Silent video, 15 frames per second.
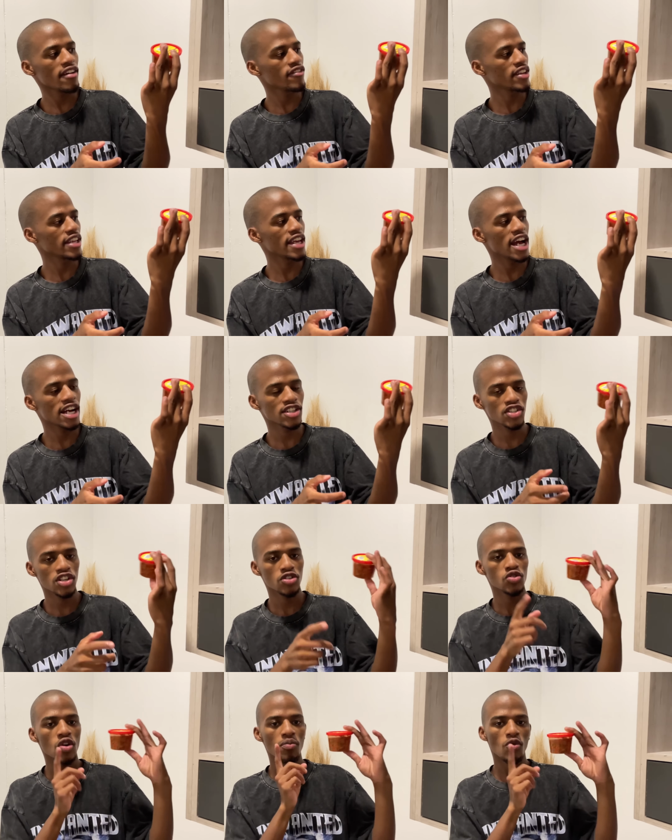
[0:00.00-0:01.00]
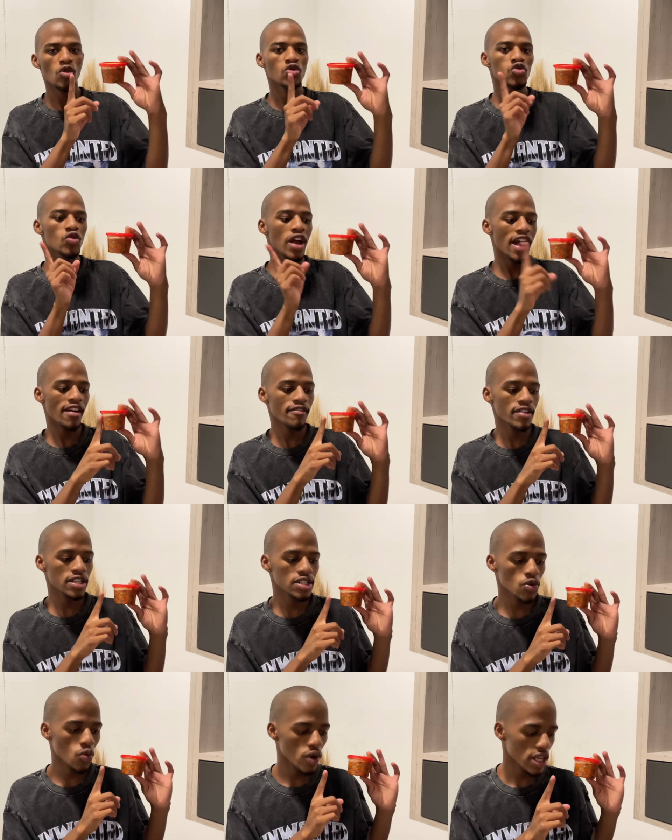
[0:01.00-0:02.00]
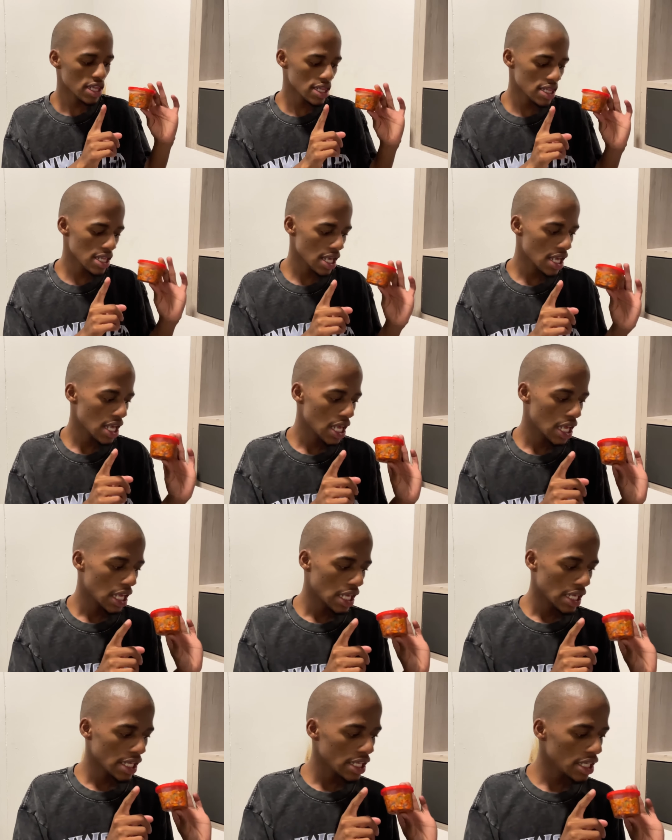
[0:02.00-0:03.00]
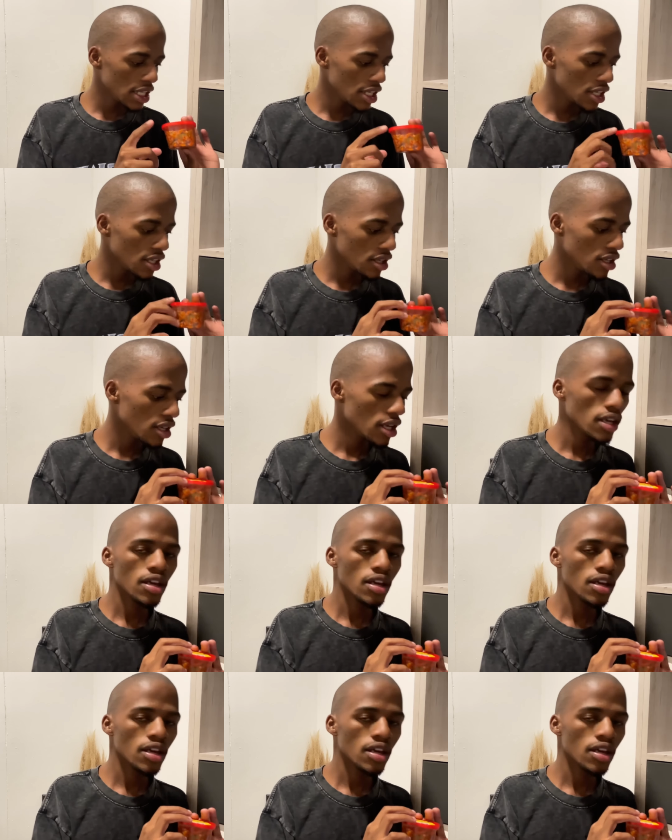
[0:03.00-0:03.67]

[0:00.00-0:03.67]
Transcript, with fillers: having the arch. So I'm going to have it with a